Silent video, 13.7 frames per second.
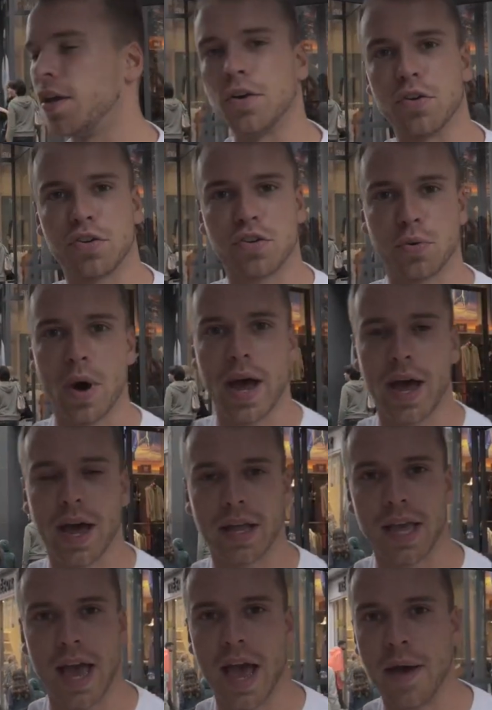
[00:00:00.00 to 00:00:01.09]
your sweat
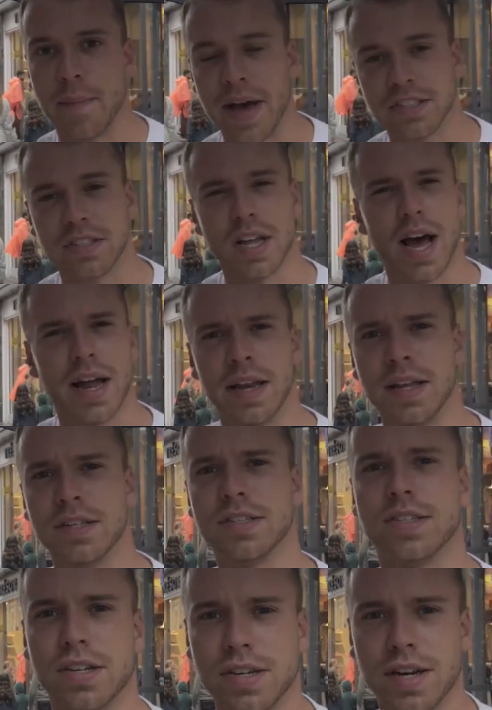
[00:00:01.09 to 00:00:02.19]
and your Air Max 90s,
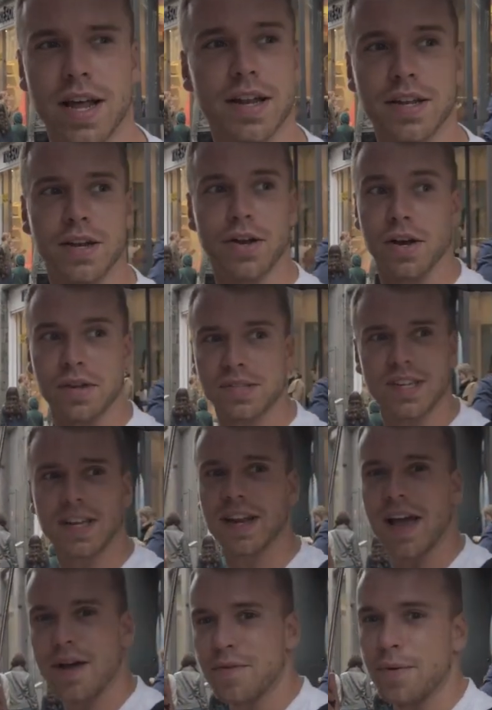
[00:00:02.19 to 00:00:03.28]
such a London look. I'm seeing
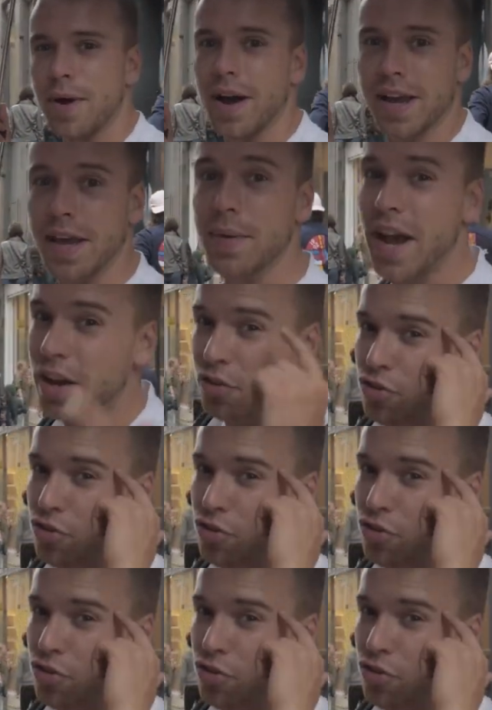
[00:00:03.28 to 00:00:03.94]
it everywhere, I keep getting